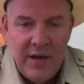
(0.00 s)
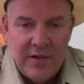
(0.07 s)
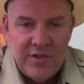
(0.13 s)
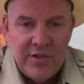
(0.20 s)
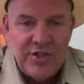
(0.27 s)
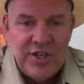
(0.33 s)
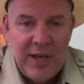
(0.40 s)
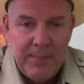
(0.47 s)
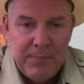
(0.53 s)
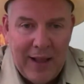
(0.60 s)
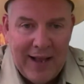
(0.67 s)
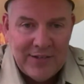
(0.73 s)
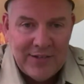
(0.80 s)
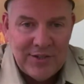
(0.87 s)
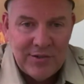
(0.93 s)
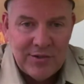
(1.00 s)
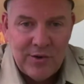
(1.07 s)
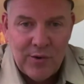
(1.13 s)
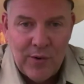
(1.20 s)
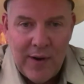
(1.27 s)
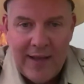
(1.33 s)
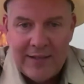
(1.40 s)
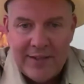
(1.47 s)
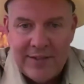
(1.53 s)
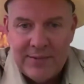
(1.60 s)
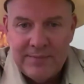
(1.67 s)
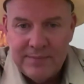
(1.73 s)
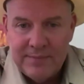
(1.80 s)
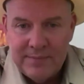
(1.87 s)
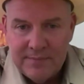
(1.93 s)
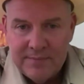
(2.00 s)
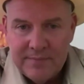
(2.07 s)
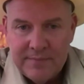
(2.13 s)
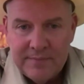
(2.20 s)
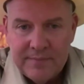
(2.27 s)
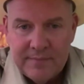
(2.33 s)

yeah. is the cheap license, correct? Yeah, the cheap, the